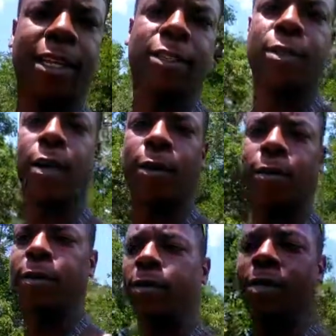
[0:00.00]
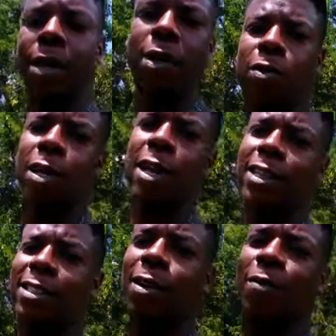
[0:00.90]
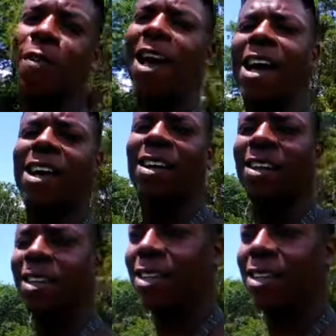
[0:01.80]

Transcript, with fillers: out of control. Oakland Lake is on fire.